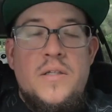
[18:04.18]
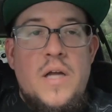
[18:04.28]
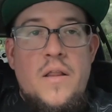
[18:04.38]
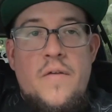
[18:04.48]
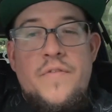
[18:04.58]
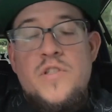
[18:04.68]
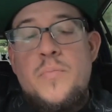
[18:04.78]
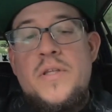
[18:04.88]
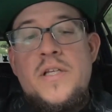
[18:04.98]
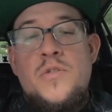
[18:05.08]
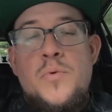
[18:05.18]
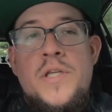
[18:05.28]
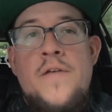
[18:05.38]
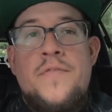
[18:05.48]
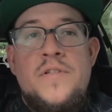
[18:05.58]
I love these, but these were
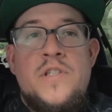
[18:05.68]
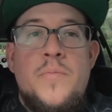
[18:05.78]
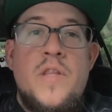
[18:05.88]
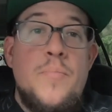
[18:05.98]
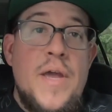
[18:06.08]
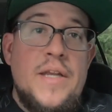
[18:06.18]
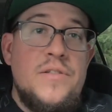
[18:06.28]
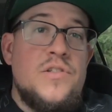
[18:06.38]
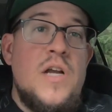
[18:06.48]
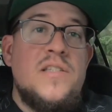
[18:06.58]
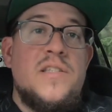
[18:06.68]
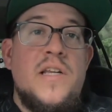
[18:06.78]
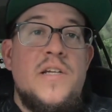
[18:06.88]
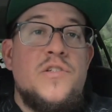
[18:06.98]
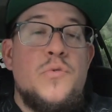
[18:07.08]
definitely some of the panning shots that
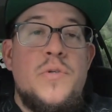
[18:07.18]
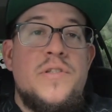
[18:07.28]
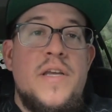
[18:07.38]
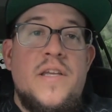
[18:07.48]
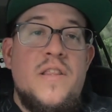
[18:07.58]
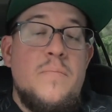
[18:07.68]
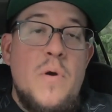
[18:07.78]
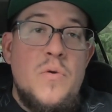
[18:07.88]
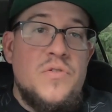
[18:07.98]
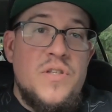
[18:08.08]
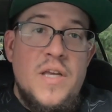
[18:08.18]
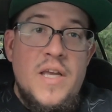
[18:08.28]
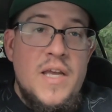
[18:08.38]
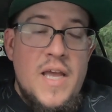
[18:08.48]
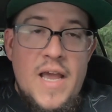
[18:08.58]
I enjoyed taking the most,
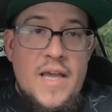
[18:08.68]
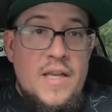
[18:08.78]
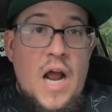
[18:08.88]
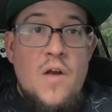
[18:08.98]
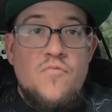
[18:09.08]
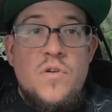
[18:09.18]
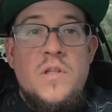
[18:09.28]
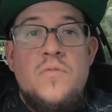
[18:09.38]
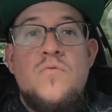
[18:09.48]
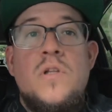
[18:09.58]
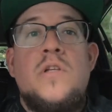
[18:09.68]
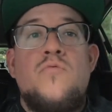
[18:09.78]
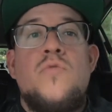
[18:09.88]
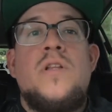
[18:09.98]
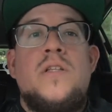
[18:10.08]
and I really, really,
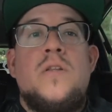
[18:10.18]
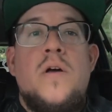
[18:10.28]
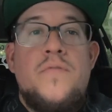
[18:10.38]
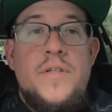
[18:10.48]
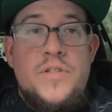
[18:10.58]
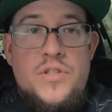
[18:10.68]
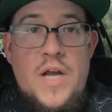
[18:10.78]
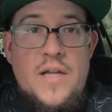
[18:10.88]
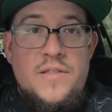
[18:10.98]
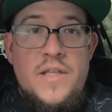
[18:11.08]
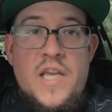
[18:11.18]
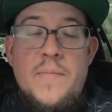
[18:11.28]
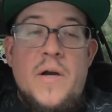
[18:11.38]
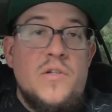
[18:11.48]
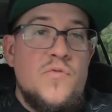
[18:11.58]
really love these shots. They
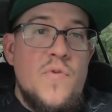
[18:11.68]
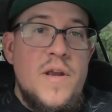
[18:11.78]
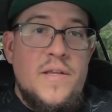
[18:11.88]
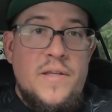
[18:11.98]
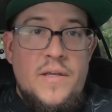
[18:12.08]
came out great.